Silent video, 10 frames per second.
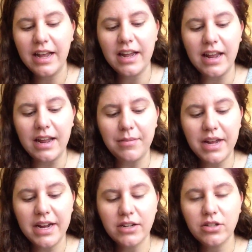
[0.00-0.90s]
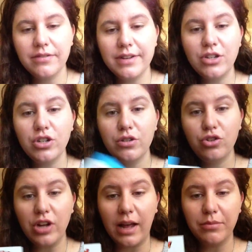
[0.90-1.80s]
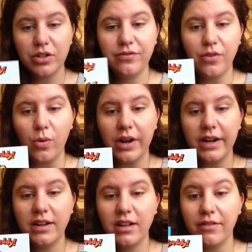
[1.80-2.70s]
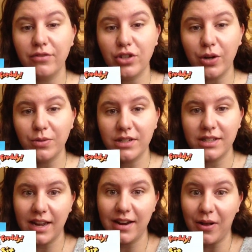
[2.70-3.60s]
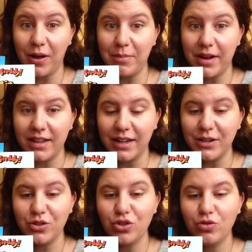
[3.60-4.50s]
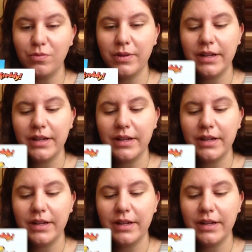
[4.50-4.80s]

and I am here to read you Chapter 4 of Don't Sit on My Lunch.